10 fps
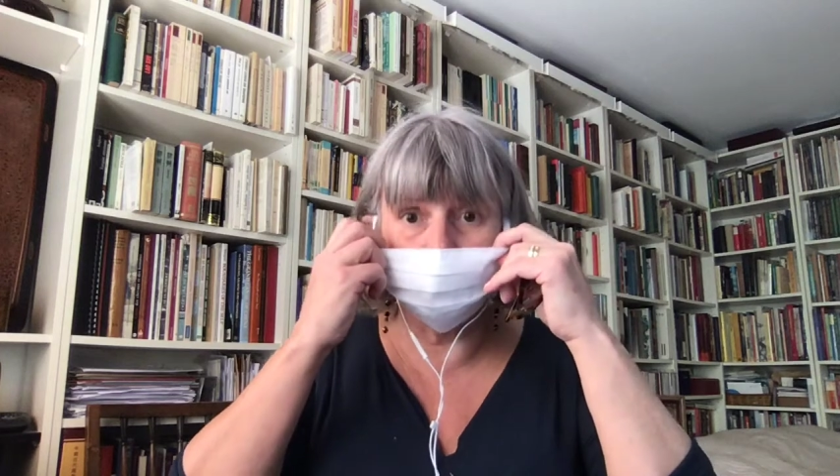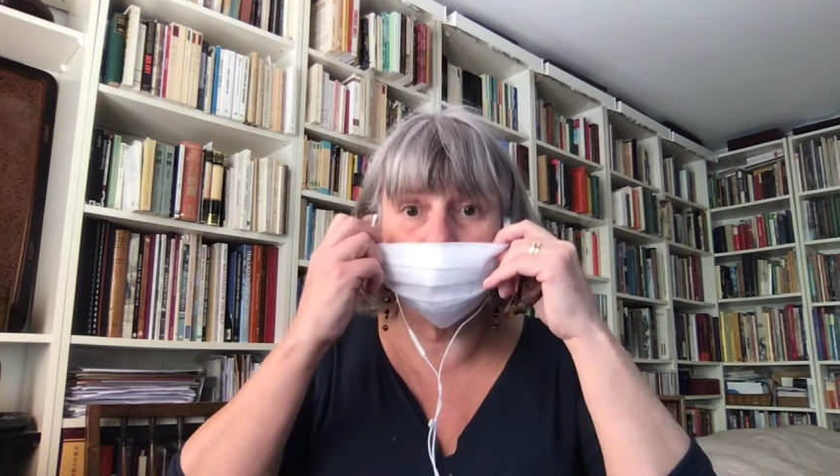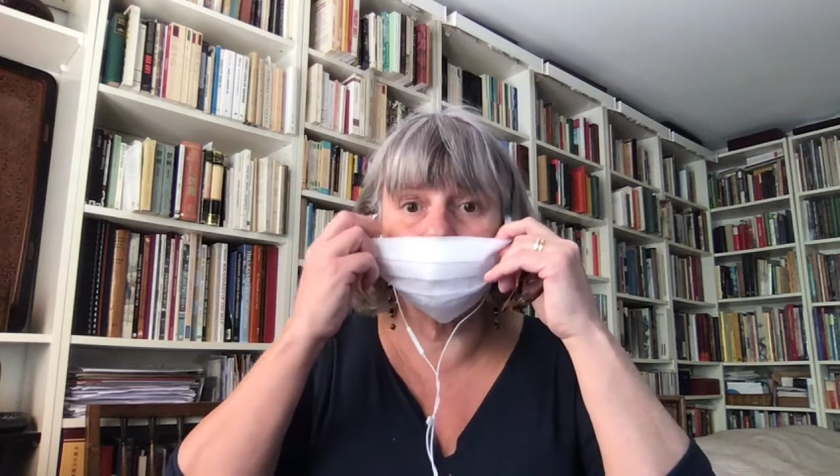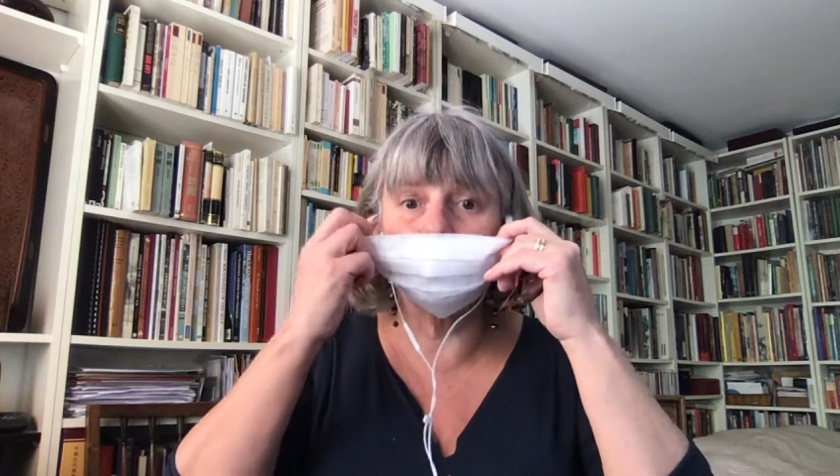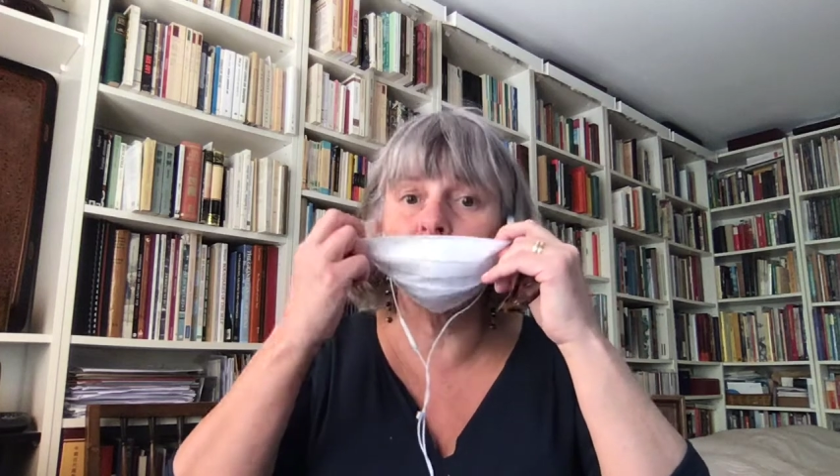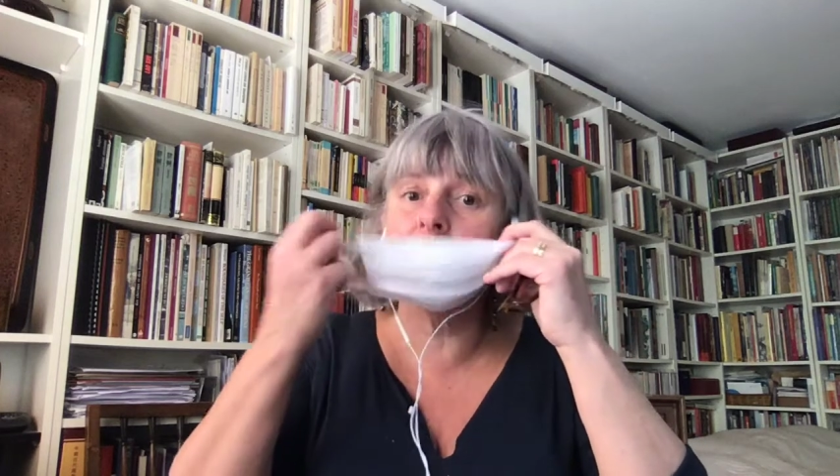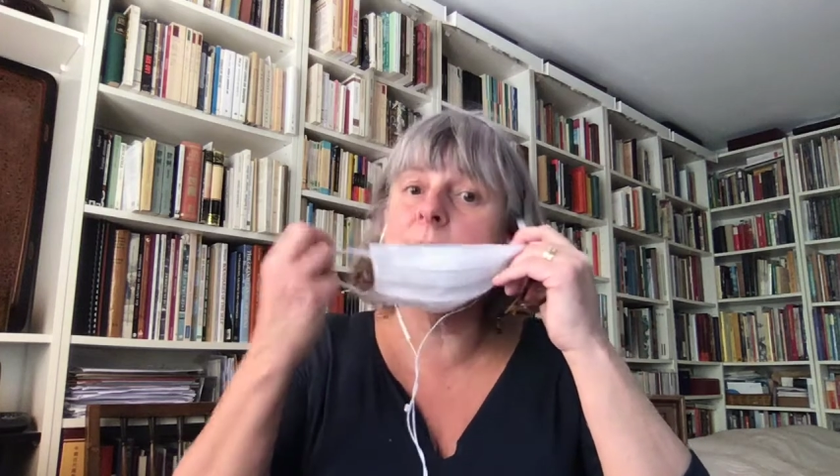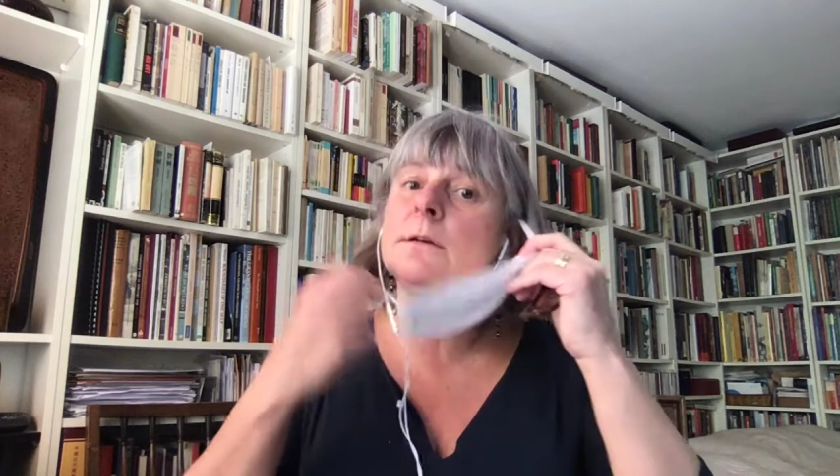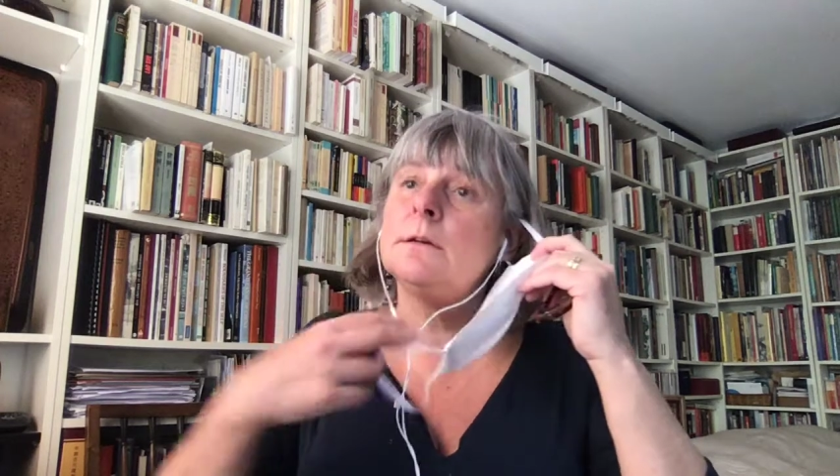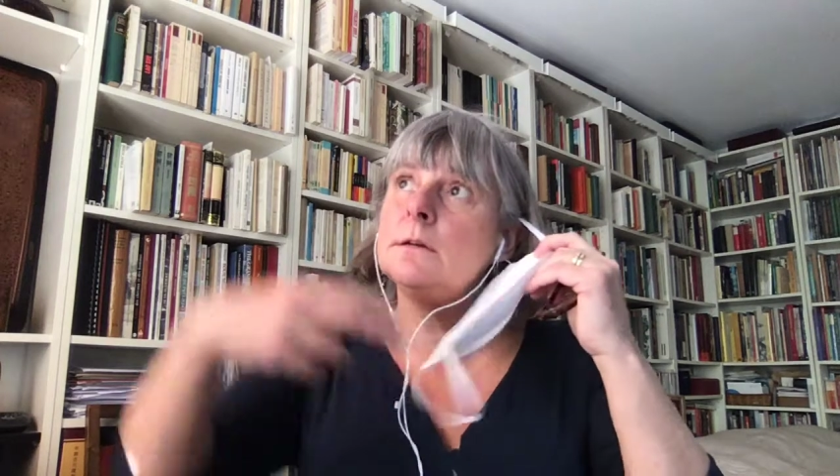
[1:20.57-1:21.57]
I can see
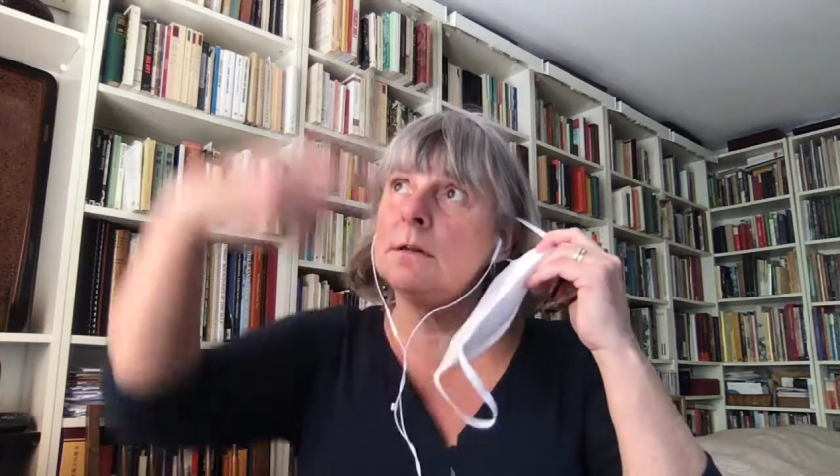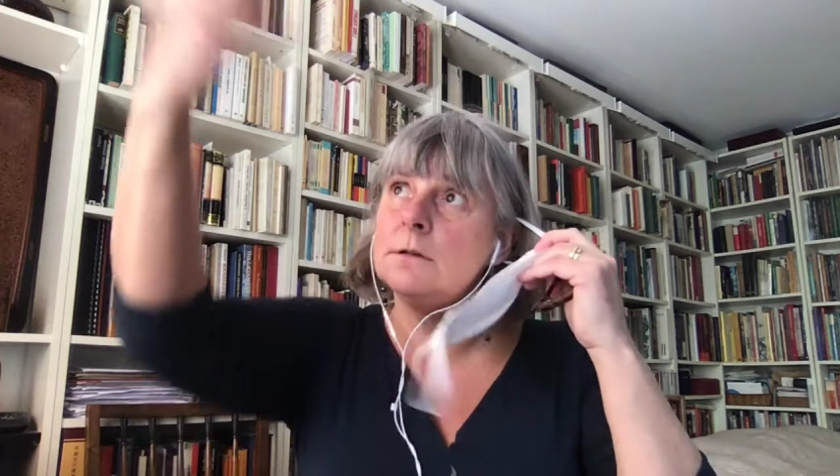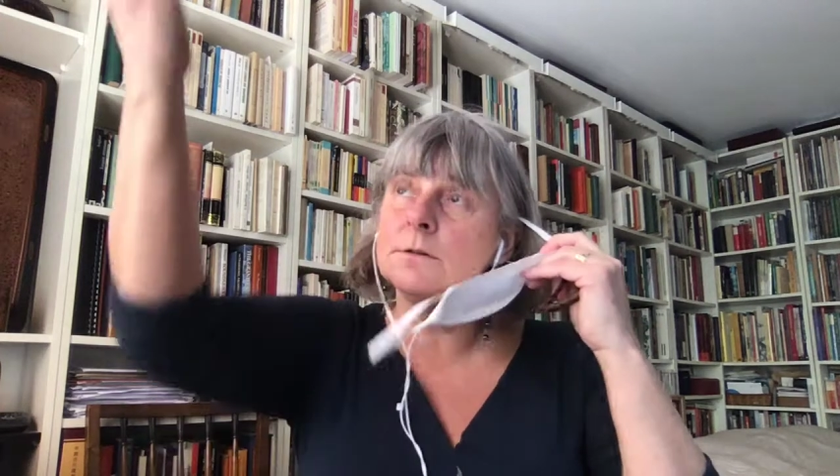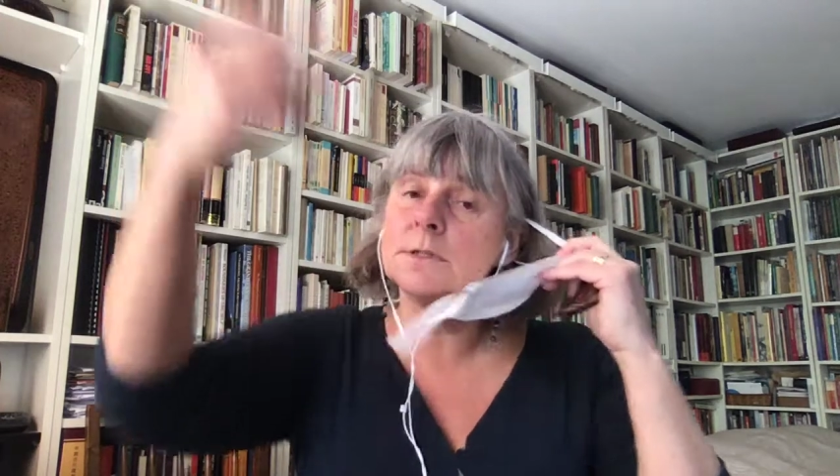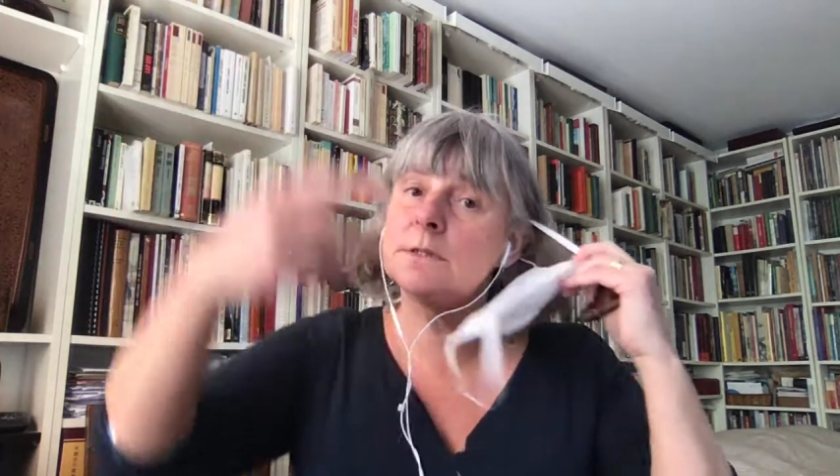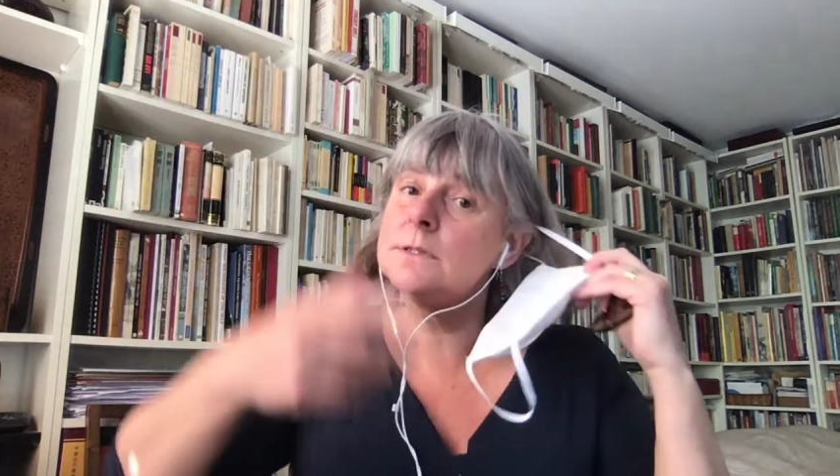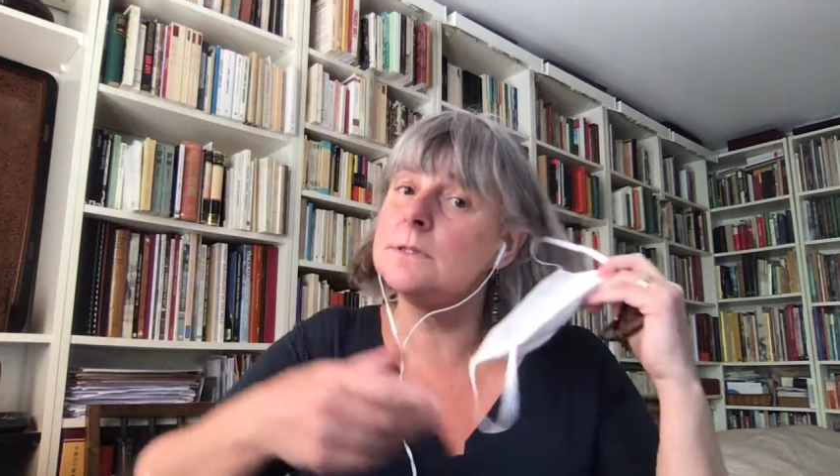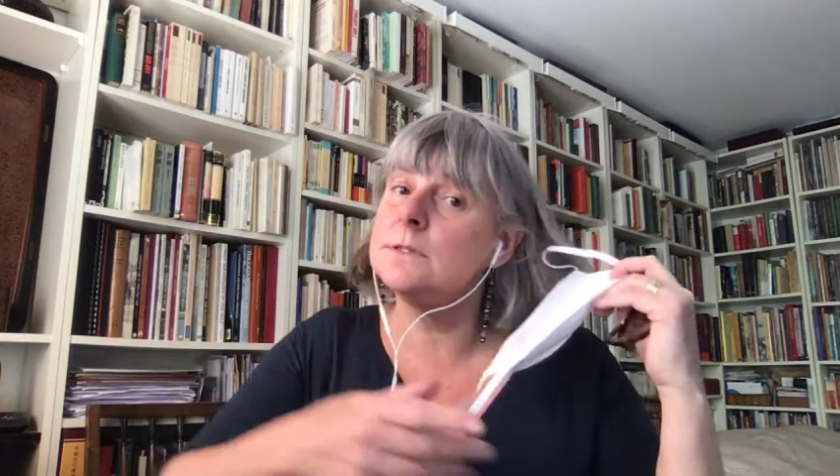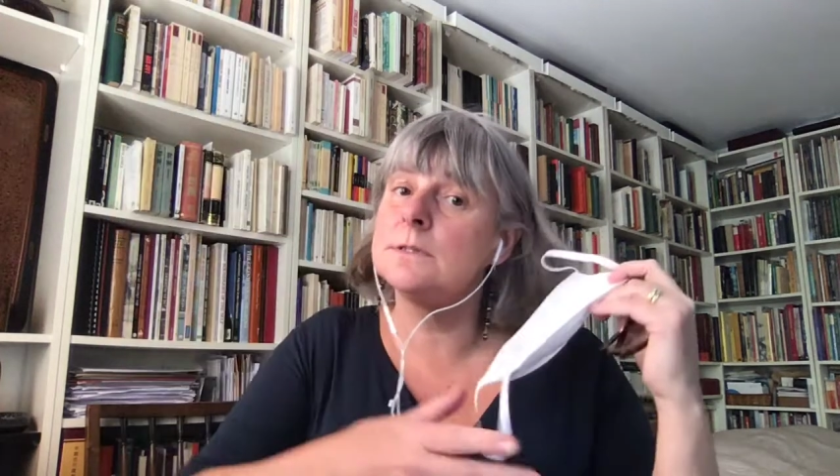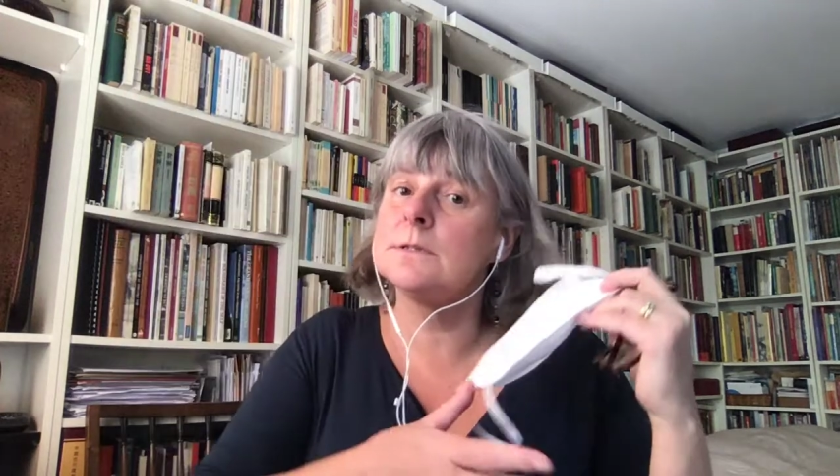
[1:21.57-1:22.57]
long distances.